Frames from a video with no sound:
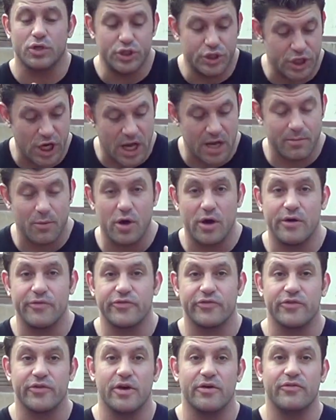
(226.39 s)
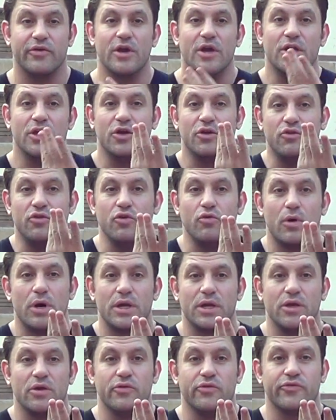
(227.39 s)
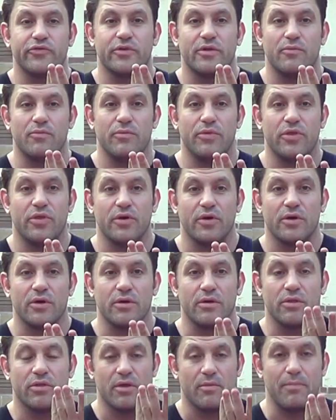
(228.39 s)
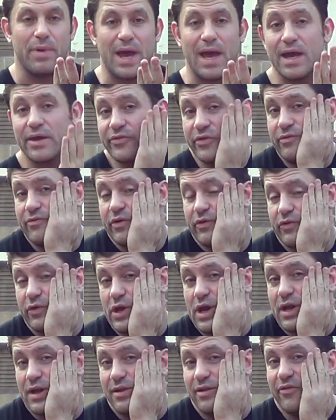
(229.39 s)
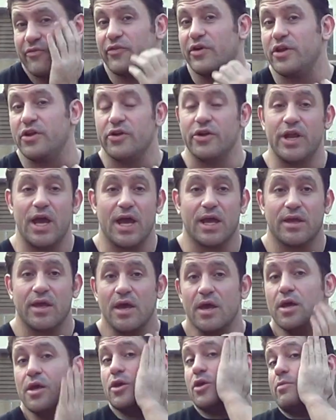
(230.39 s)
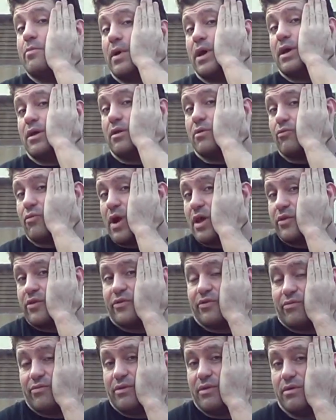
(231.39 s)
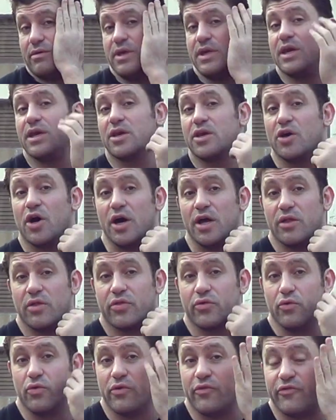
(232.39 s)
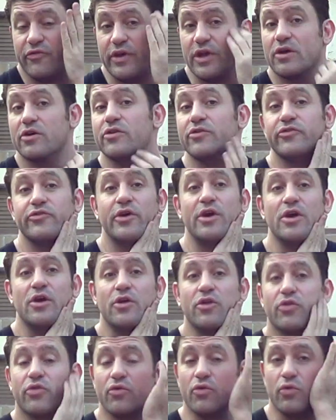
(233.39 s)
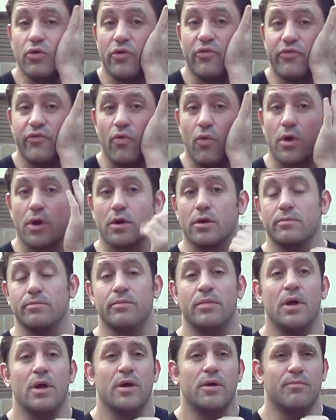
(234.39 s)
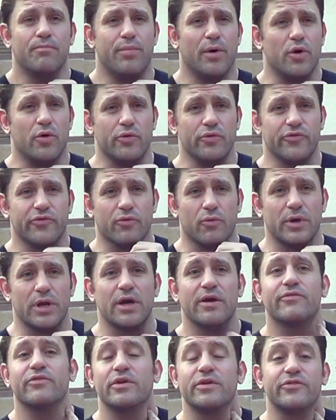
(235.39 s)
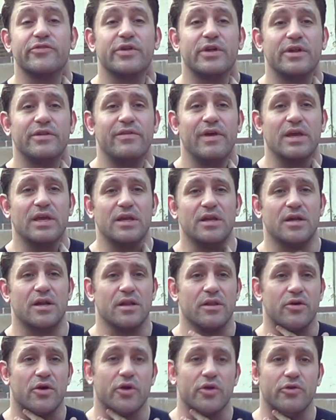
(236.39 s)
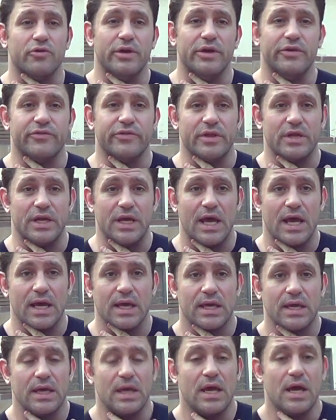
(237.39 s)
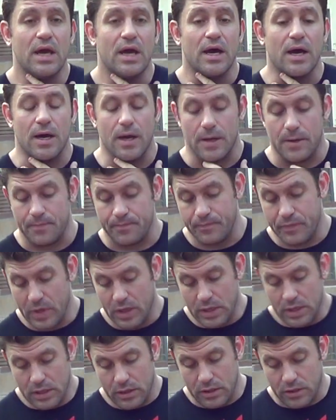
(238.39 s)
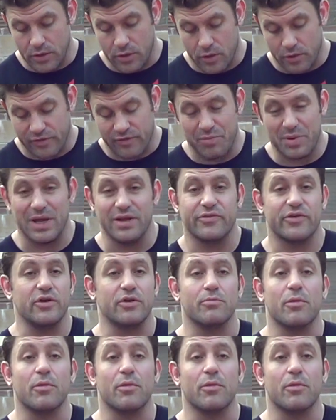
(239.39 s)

jam off stuff, you do want to use the back. So if you got to defend your neck, you might rather get cut through the fingers, through the forearm bones or whatever, instead of taking it on the arteries in the neck. It depends on your